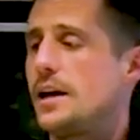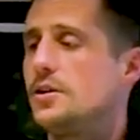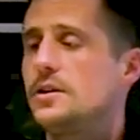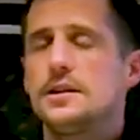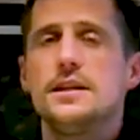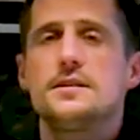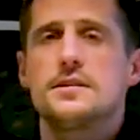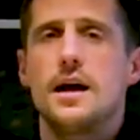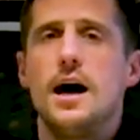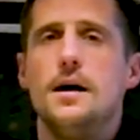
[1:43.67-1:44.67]
I cooked
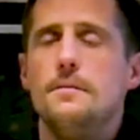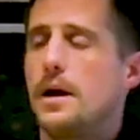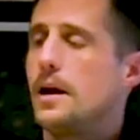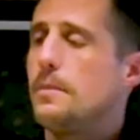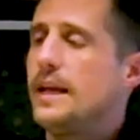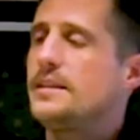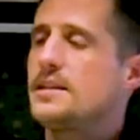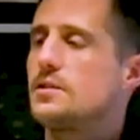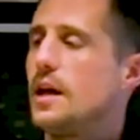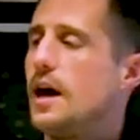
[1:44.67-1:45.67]
this, um, I baked
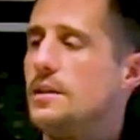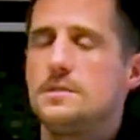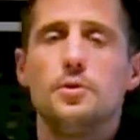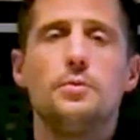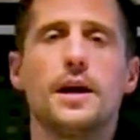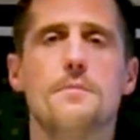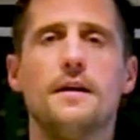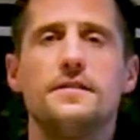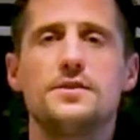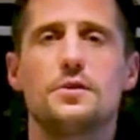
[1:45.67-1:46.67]
this, uh, these blueberry
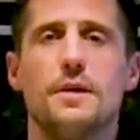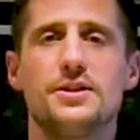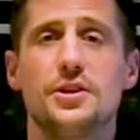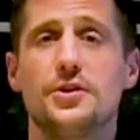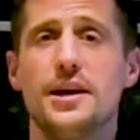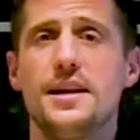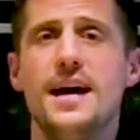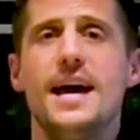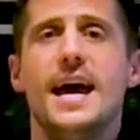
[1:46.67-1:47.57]
muffins with my children,